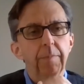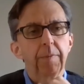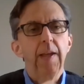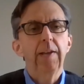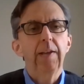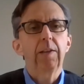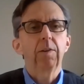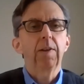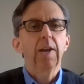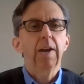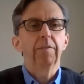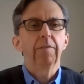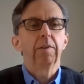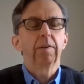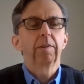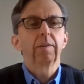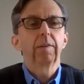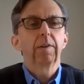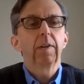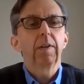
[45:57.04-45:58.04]
thank you, Kevin.
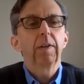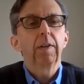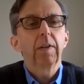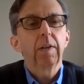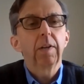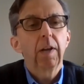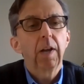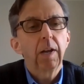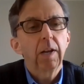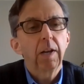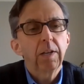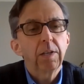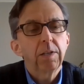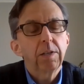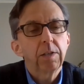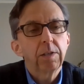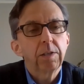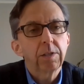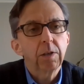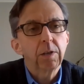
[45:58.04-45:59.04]

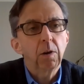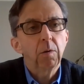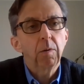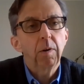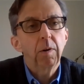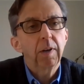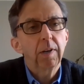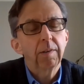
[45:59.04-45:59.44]
So